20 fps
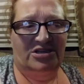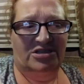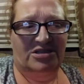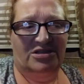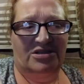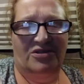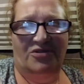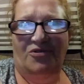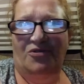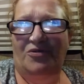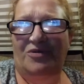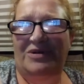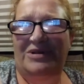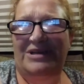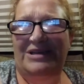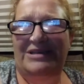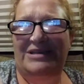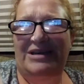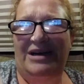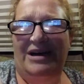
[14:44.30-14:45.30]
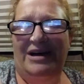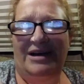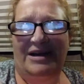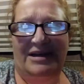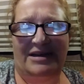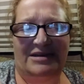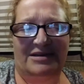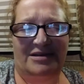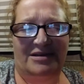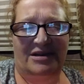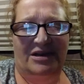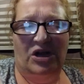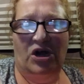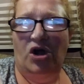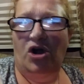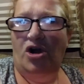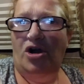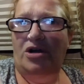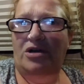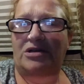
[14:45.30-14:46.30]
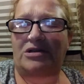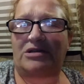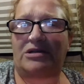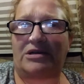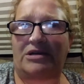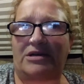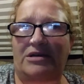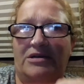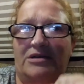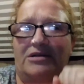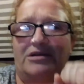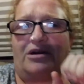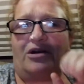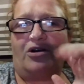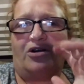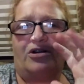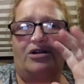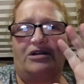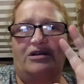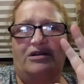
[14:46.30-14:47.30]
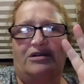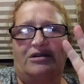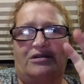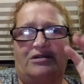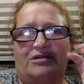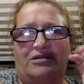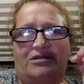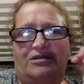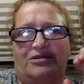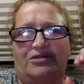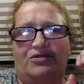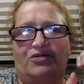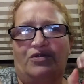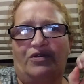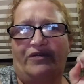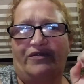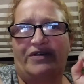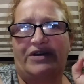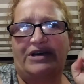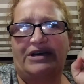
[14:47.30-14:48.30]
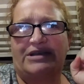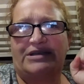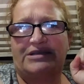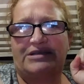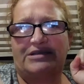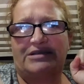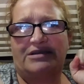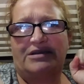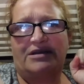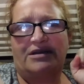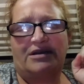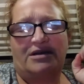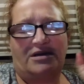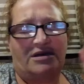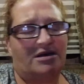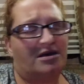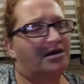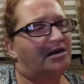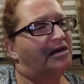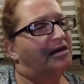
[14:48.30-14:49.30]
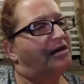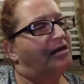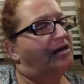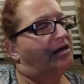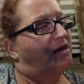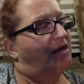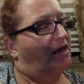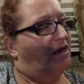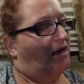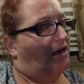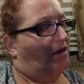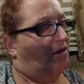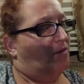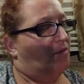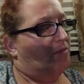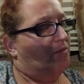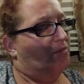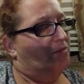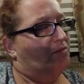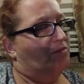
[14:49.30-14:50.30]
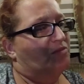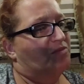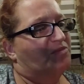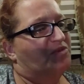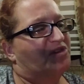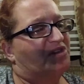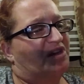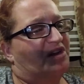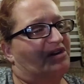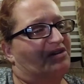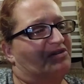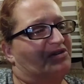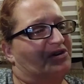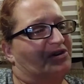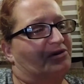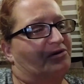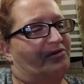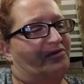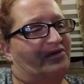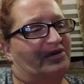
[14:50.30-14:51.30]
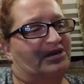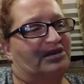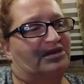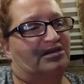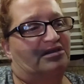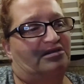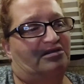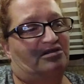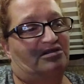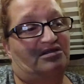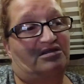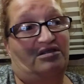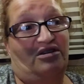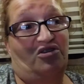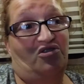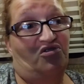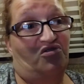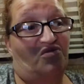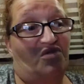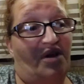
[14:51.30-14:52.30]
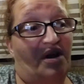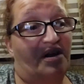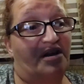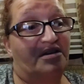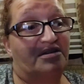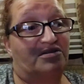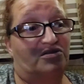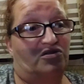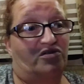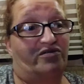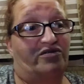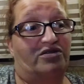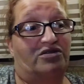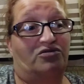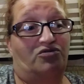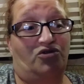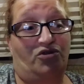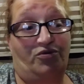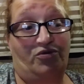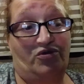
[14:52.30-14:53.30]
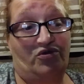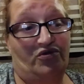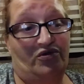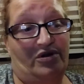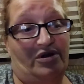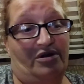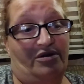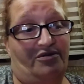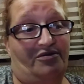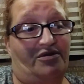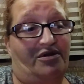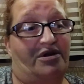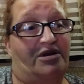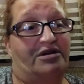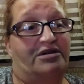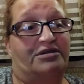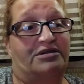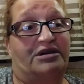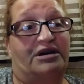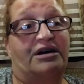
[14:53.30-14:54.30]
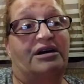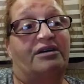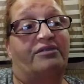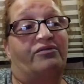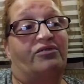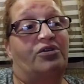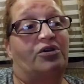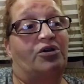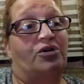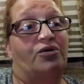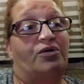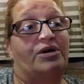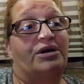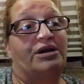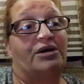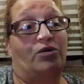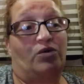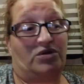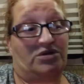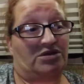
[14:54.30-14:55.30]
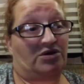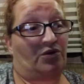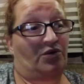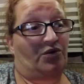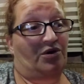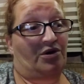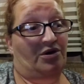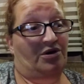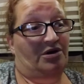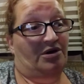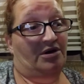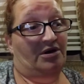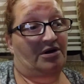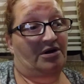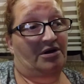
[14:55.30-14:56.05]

they're really tight and hard to do a fist. So I don't know if it's just arthritis or if it's rheumatoid arthritis. I have no idea what's going on.